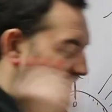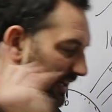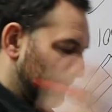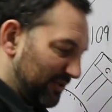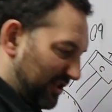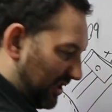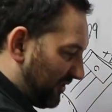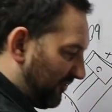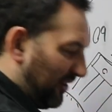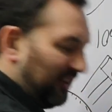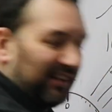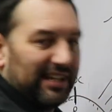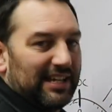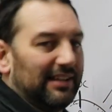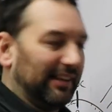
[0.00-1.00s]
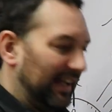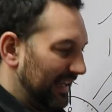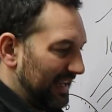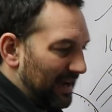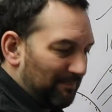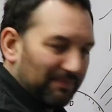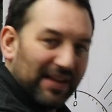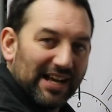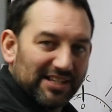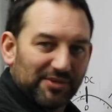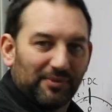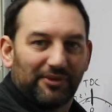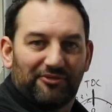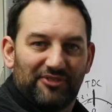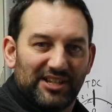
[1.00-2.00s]
Like it was just filling it, like, yep,
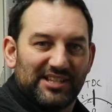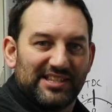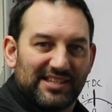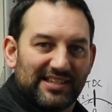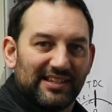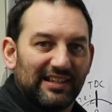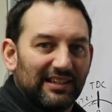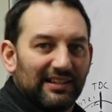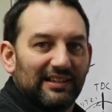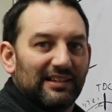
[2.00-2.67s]
that's what fits.